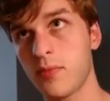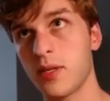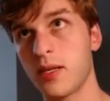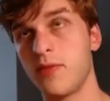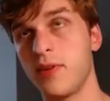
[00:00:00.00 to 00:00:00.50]

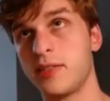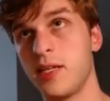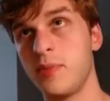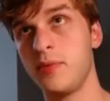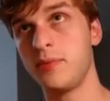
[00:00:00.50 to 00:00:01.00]
give an
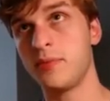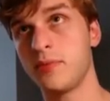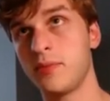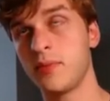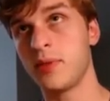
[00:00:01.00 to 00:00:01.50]
example
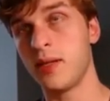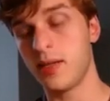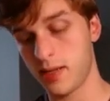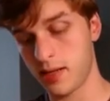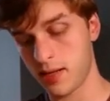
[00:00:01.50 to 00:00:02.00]

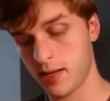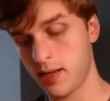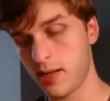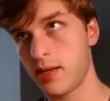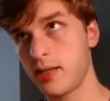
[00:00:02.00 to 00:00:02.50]

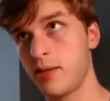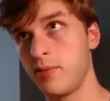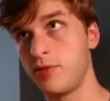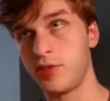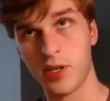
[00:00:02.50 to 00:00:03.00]
and it
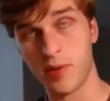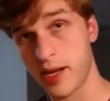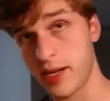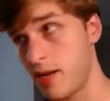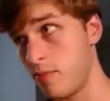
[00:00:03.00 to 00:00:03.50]
will just go
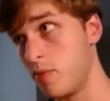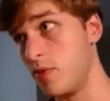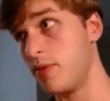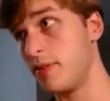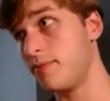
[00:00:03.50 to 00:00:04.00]
ahead and
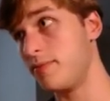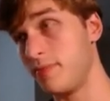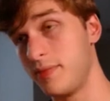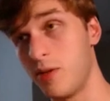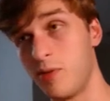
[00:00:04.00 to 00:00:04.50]
remove it.
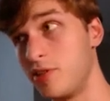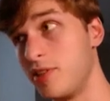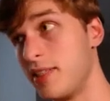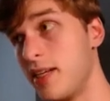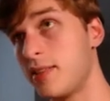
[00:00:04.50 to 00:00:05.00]
No
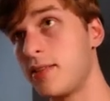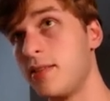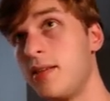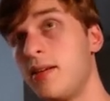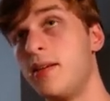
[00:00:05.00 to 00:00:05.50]
questions asked.
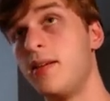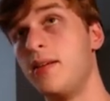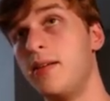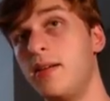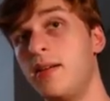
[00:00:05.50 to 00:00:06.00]

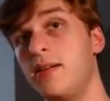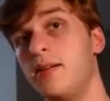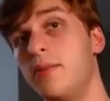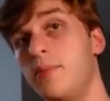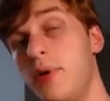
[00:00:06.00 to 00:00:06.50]

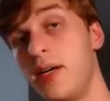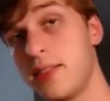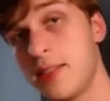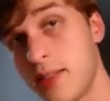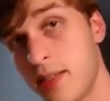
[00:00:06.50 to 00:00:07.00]
Um,
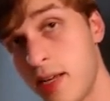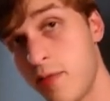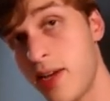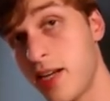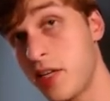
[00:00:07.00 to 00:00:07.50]
but if
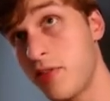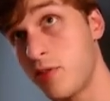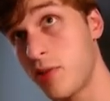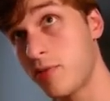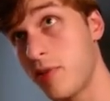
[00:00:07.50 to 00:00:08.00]
we actually have a
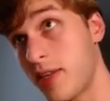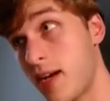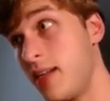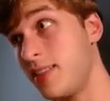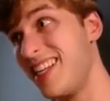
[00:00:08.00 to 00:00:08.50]
directory with
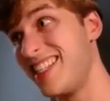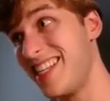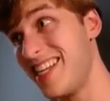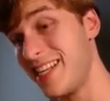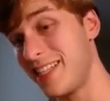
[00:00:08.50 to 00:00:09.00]
contents
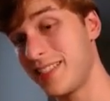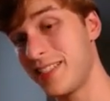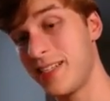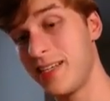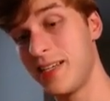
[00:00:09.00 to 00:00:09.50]
in it,
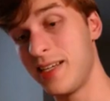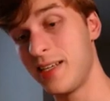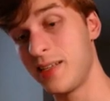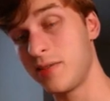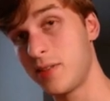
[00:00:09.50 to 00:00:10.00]

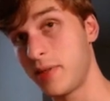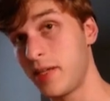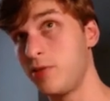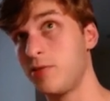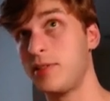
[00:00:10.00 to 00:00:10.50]
there's something
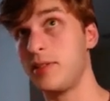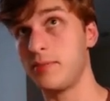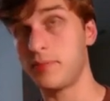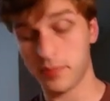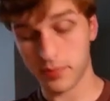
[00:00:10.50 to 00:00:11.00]

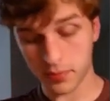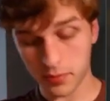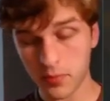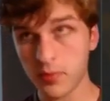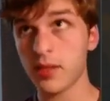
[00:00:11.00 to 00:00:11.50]
interesting.
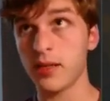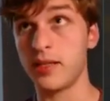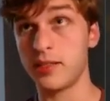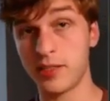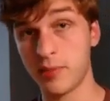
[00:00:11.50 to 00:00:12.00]

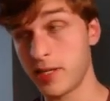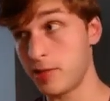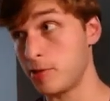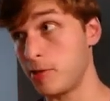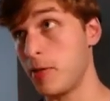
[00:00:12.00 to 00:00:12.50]
Something
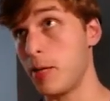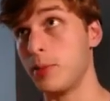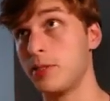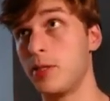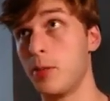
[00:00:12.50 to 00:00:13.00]
interesting will
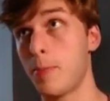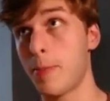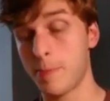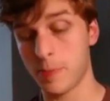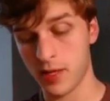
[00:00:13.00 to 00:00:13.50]
happen. So
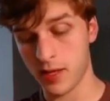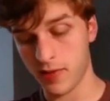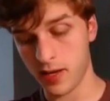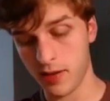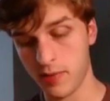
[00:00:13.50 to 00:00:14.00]
if
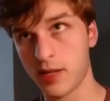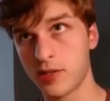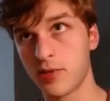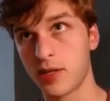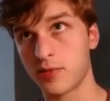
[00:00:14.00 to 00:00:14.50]
I make a
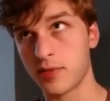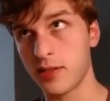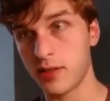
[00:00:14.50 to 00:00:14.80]
directory